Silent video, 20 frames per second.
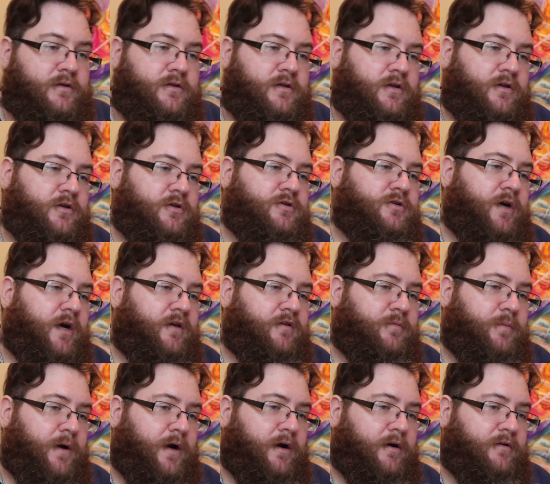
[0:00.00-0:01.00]
To do
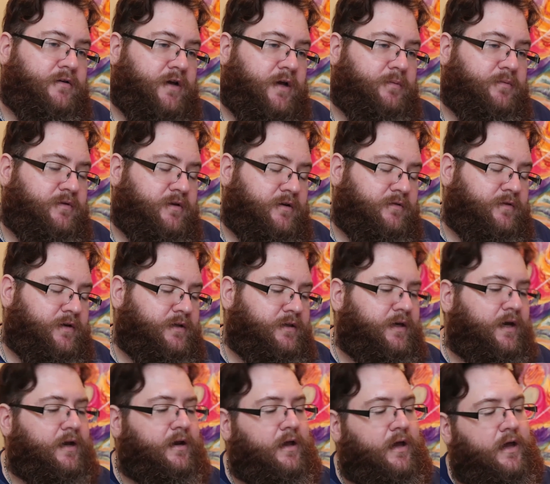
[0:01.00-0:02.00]
transparent type stuff
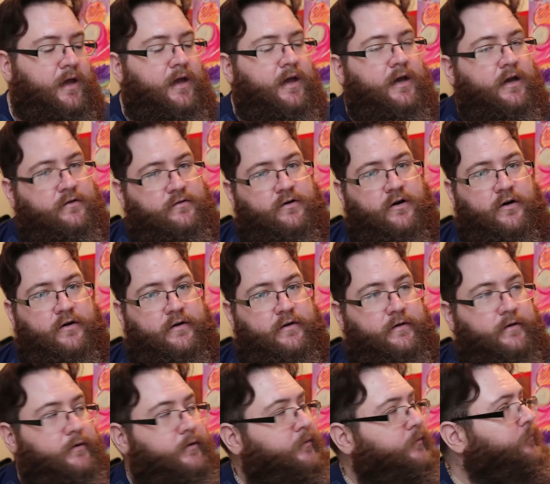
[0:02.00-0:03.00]
like that is hard to
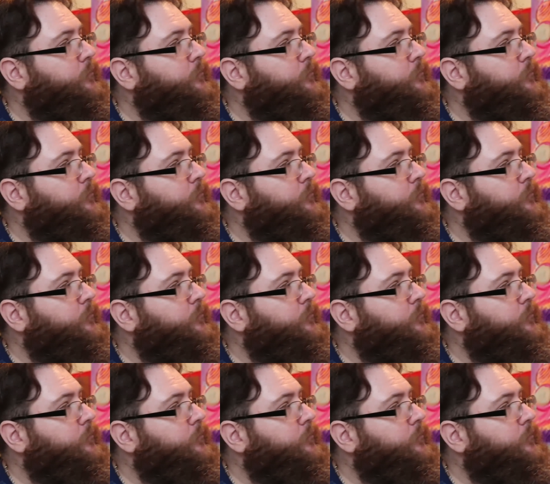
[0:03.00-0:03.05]
do.